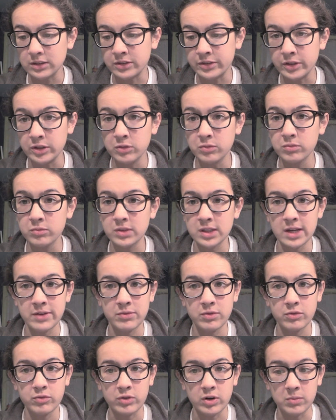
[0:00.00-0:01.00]
zoom
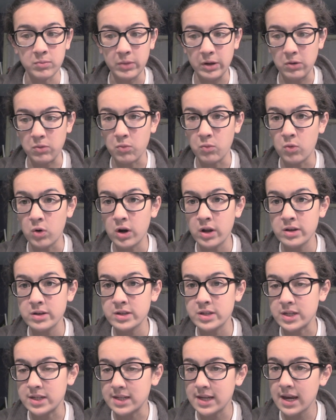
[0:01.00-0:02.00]
level from like 1
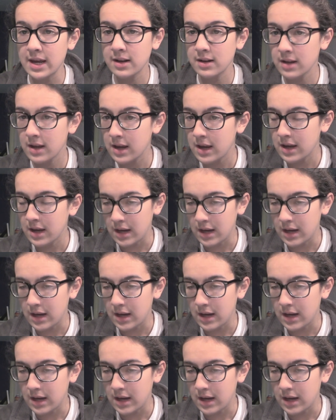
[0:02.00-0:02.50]
to 10